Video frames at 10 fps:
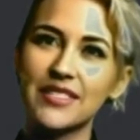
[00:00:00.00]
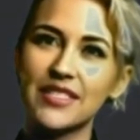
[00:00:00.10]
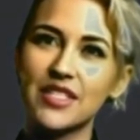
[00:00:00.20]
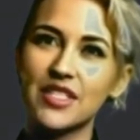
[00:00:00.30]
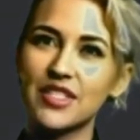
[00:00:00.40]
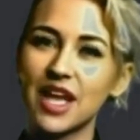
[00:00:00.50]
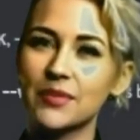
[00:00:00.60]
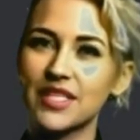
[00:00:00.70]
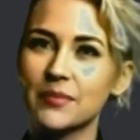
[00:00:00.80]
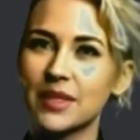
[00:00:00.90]
such as
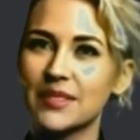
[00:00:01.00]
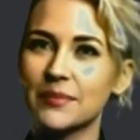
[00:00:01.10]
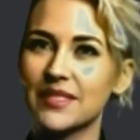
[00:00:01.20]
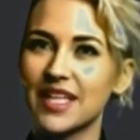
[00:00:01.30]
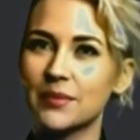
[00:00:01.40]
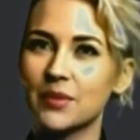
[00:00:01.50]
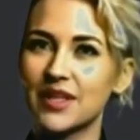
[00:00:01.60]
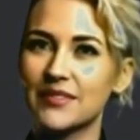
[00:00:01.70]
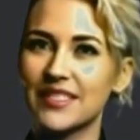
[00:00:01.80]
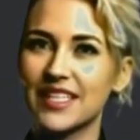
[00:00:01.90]
job displacement and
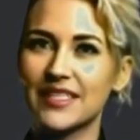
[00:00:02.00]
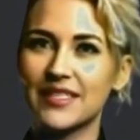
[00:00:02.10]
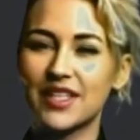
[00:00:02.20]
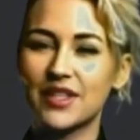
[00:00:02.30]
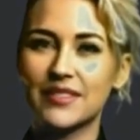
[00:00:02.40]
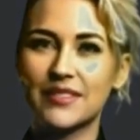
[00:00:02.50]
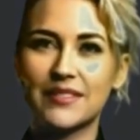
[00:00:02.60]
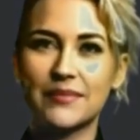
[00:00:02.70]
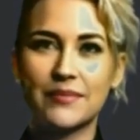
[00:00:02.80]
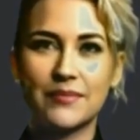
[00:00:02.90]
privacy concerns.